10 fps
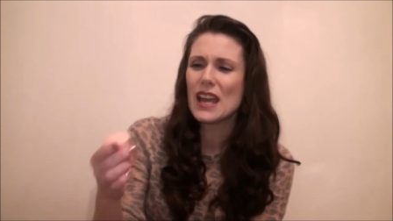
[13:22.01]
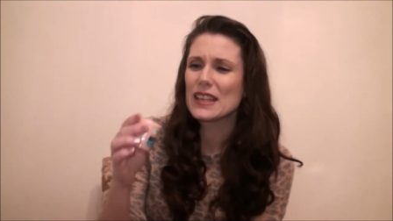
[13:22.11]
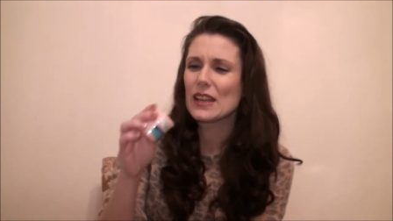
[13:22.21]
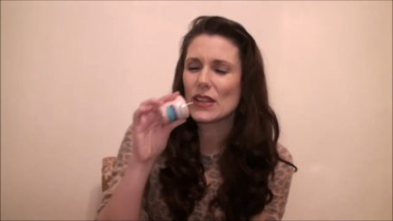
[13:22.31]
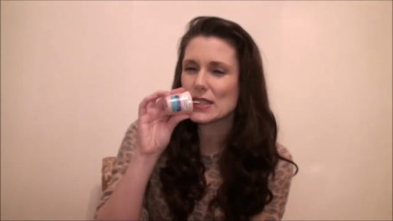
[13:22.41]

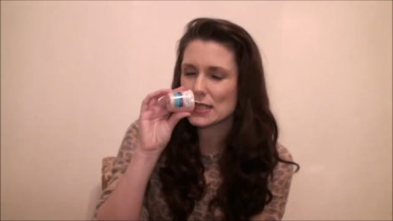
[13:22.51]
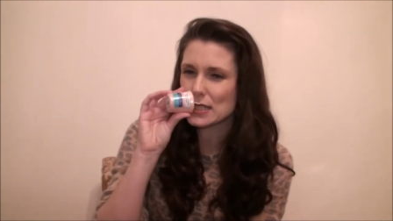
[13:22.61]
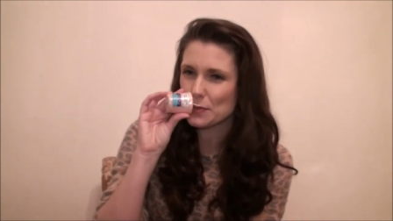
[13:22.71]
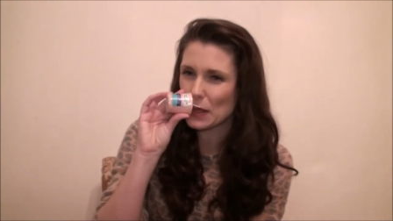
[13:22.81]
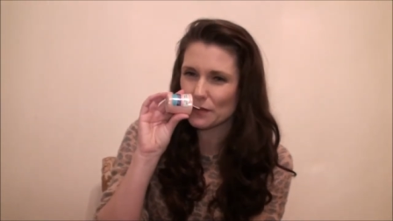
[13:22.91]
Yeah, this
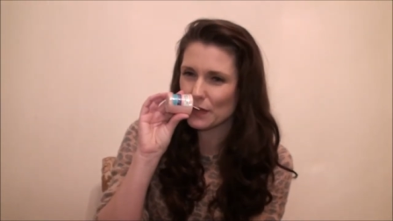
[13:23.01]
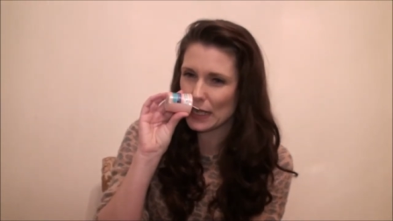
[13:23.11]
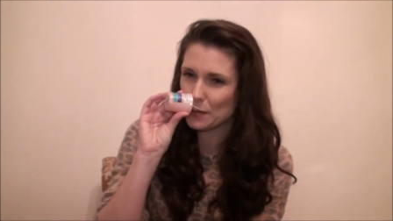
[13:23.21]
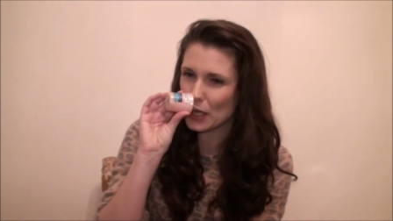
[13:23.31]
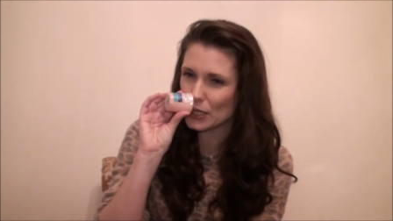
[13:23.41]
doesn't smell
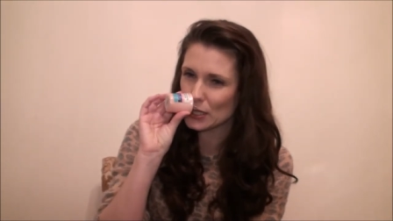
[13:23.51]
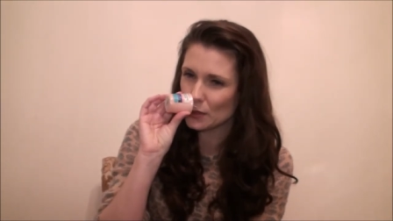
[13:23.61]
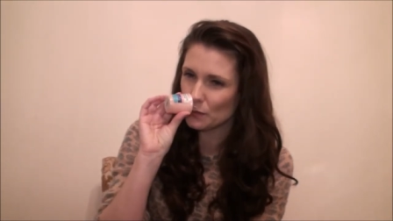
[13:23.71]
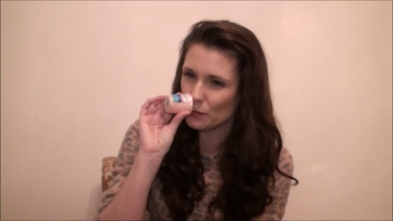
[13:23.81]
very much.